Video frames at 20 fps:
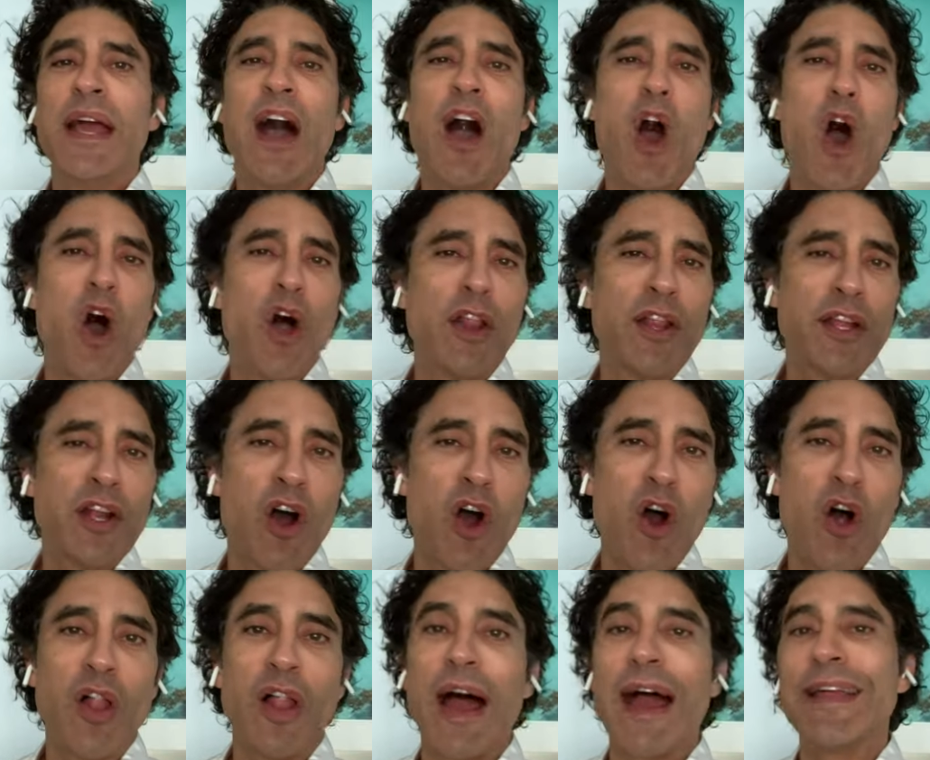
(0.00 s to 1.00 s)
All in
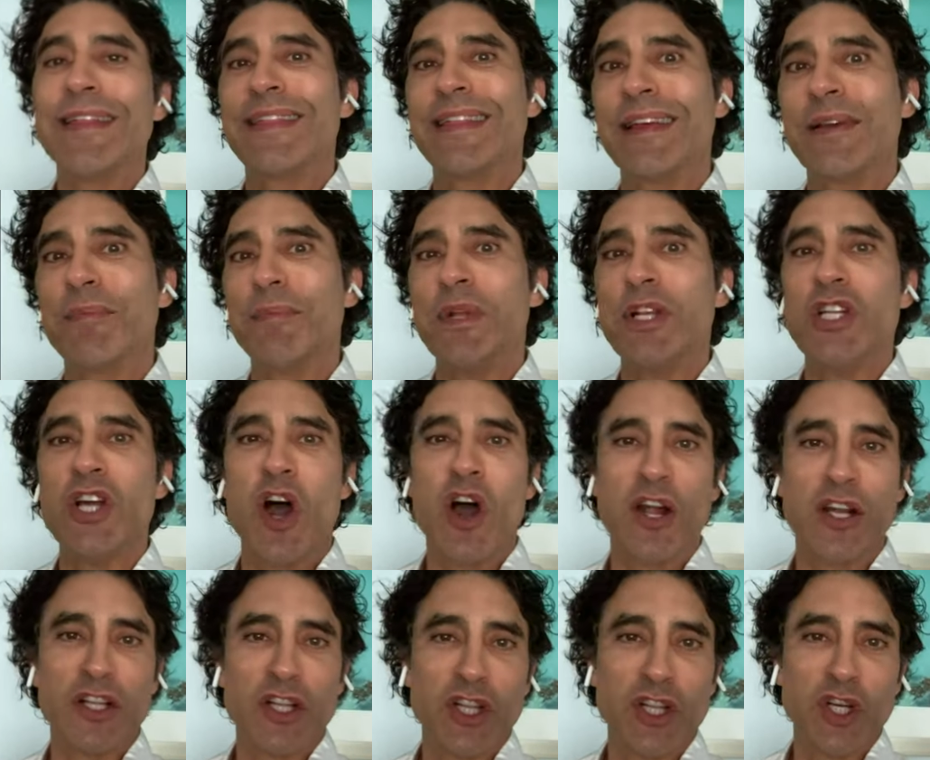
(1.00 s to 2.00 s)
all, I think
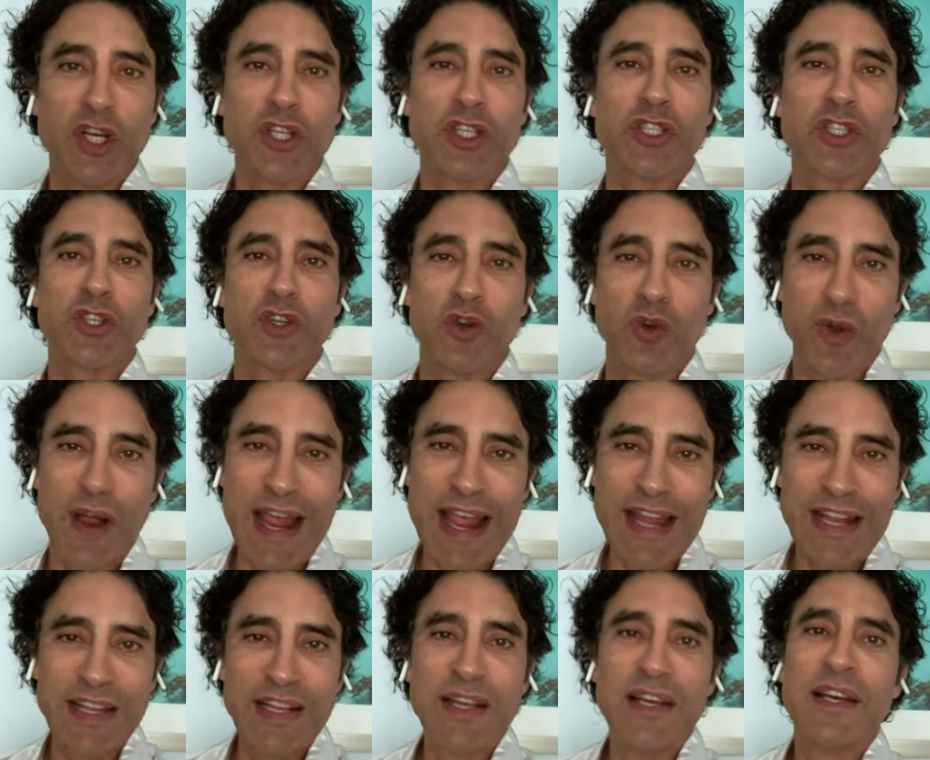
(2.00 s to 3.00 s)
Madonna looks
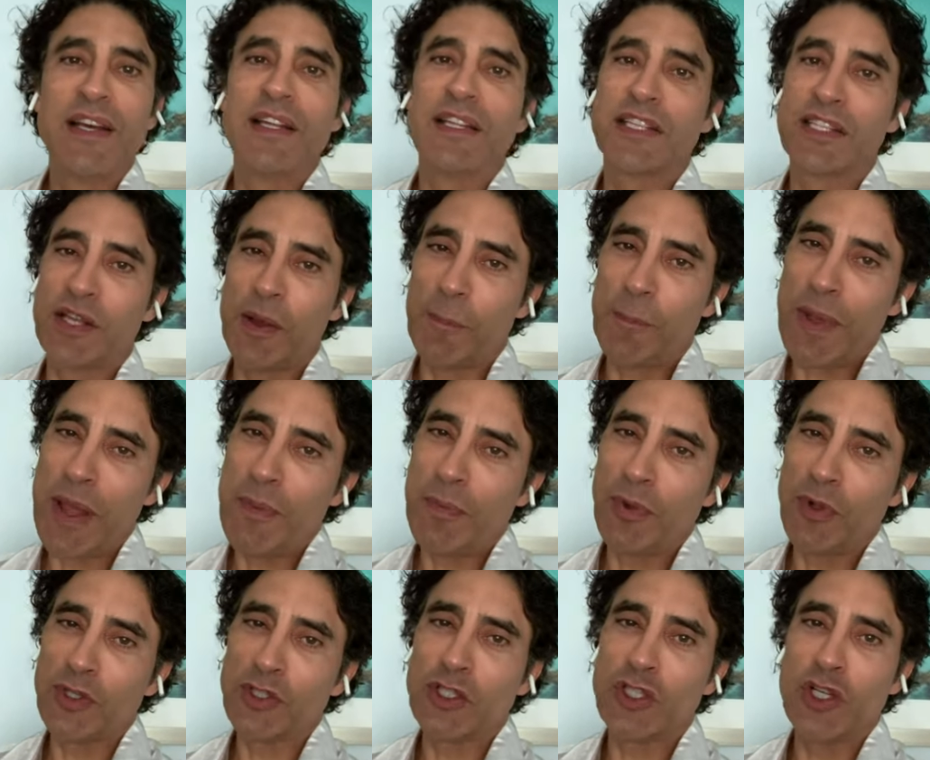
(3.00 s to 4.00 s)
great. Some
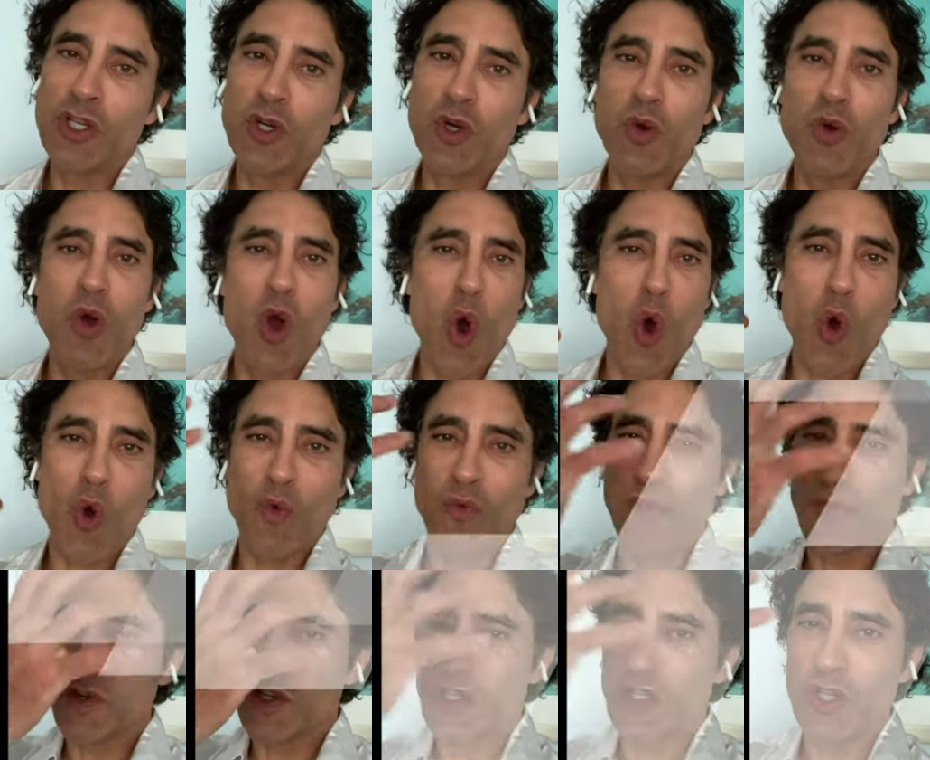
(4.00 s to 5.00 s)
people do
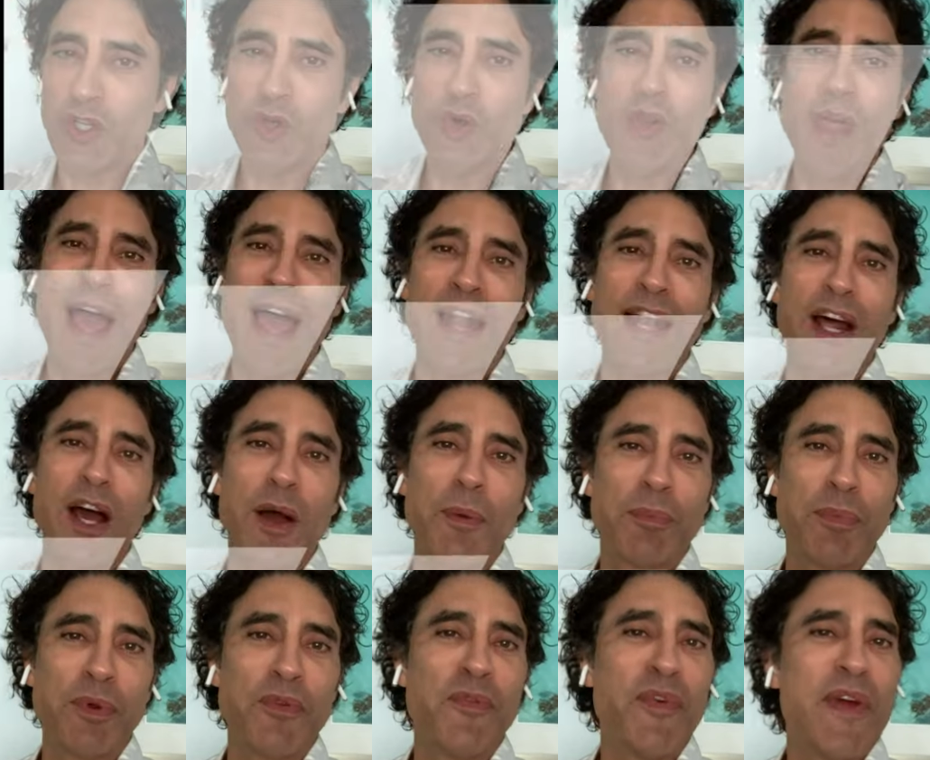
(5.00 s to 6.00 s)
overdo that
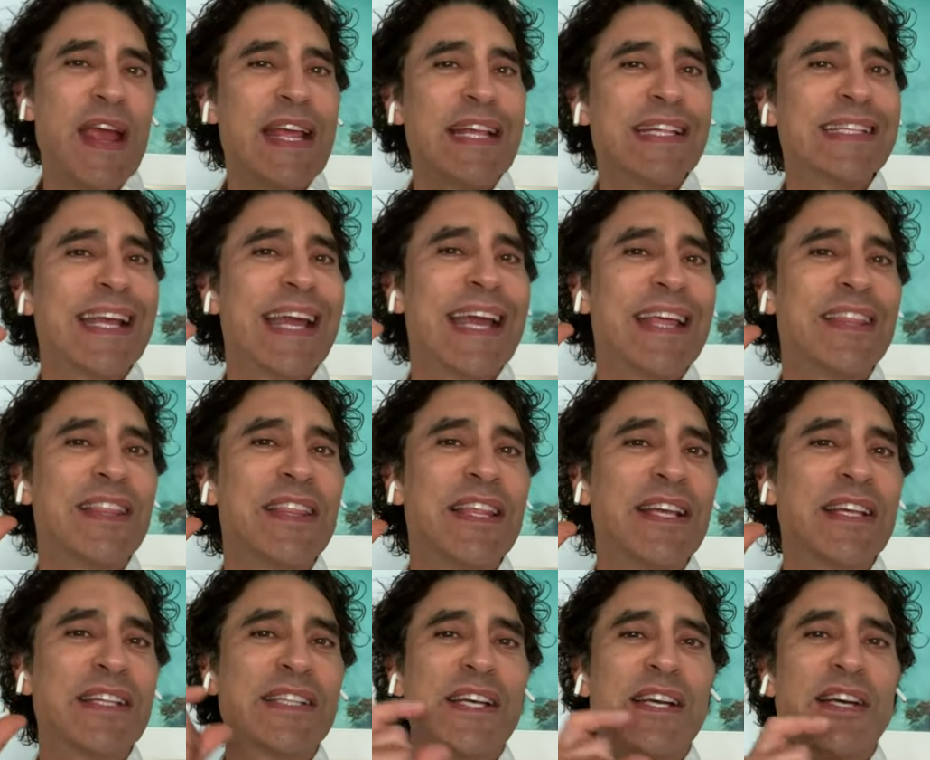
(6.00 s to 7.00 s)
upper face, and
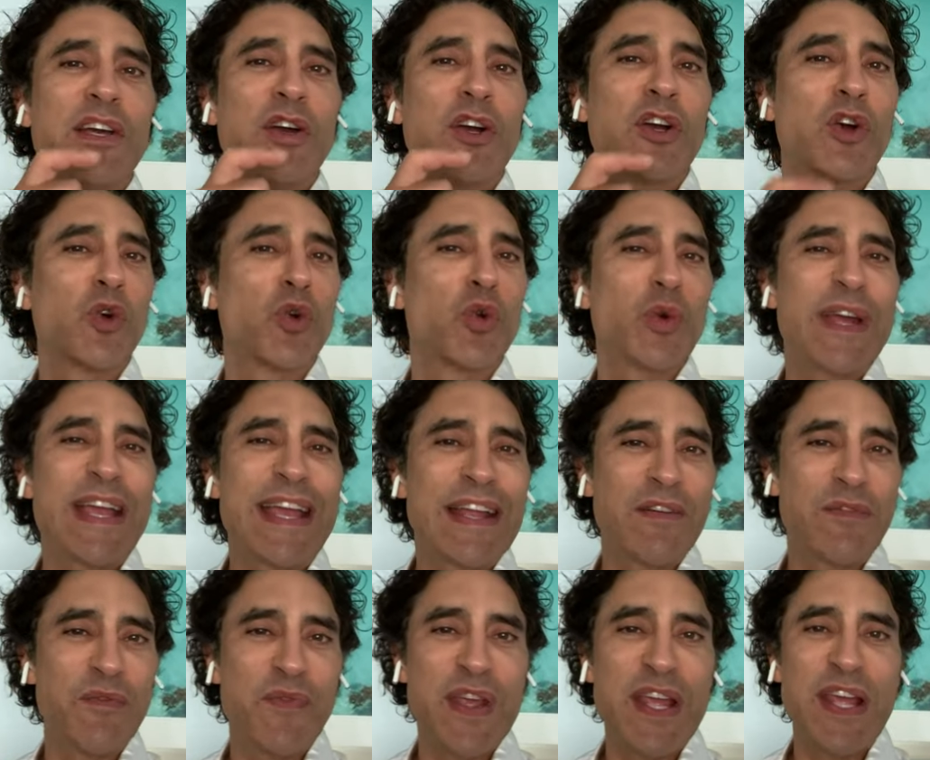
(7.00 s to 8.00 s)
this
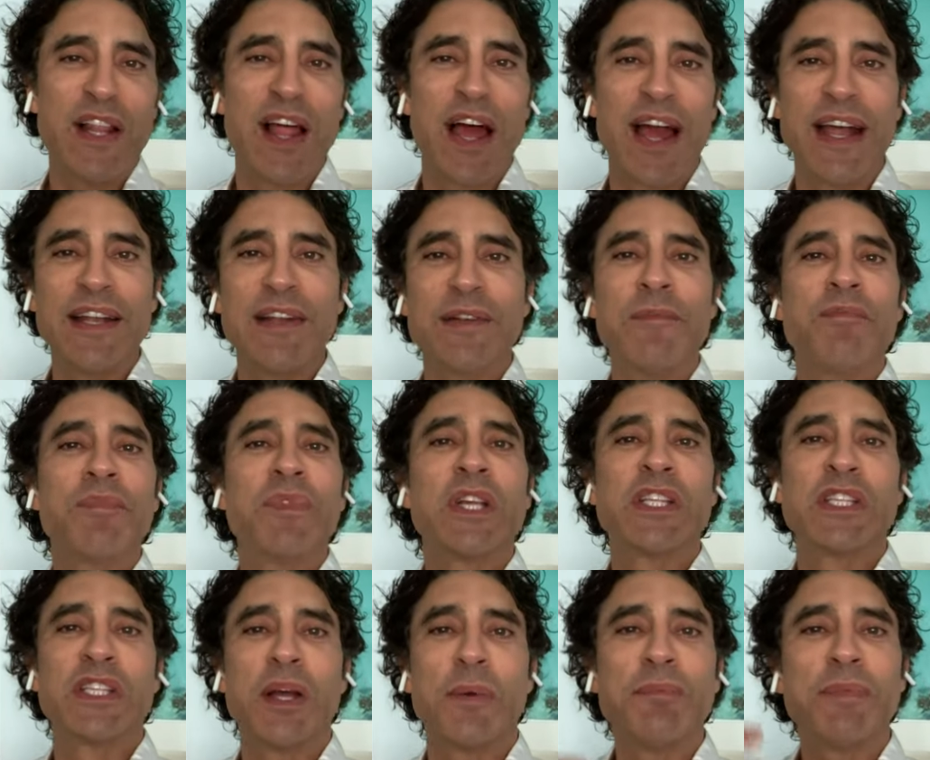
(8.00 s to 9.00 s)
Korean V-line
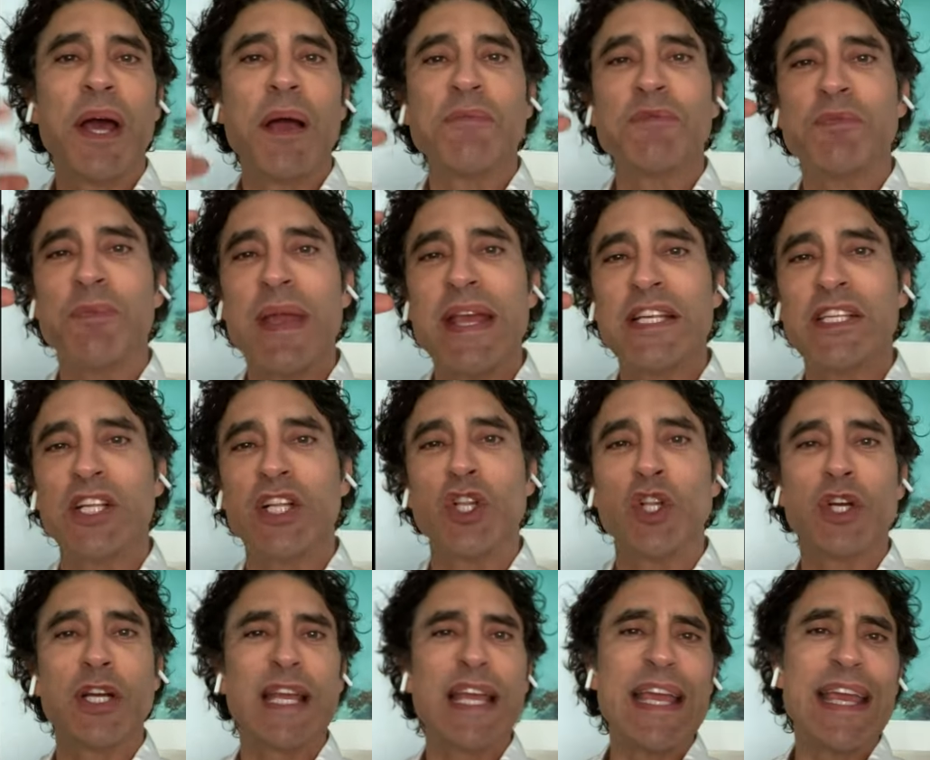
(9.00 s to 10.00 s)
sometimes makes it
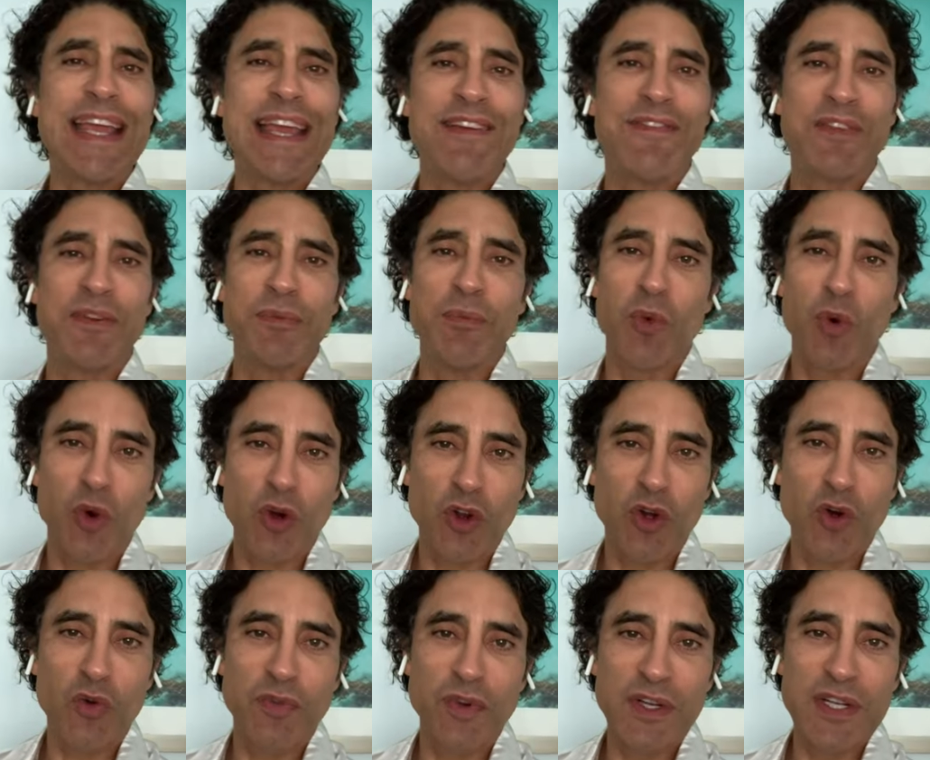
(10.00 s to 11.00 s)
look even more
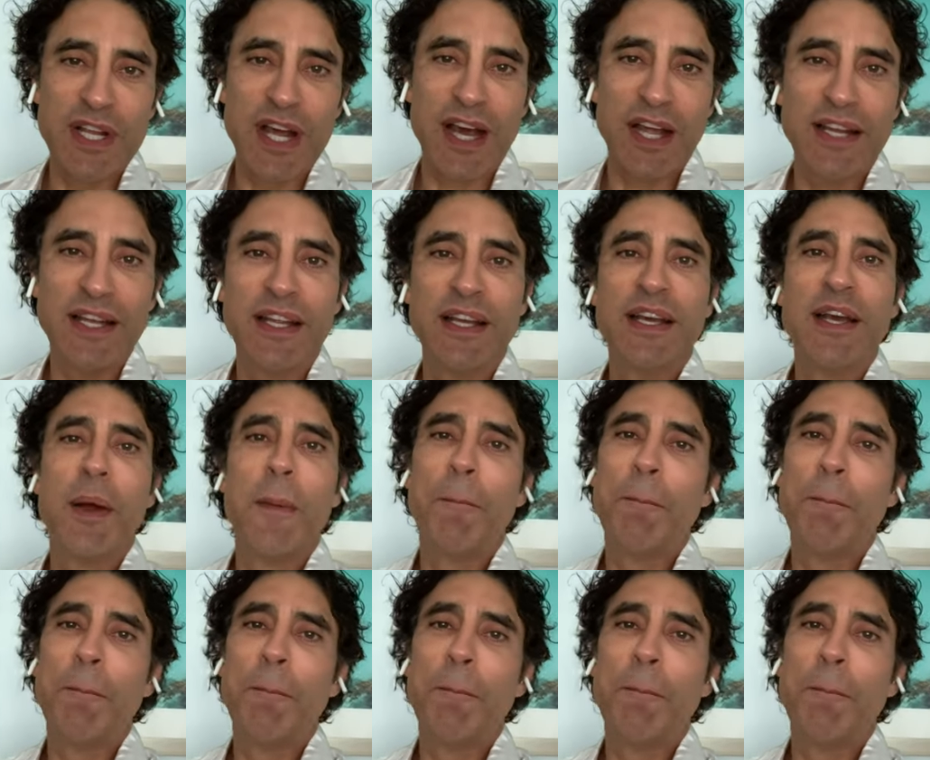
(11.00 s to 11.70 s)
overdone.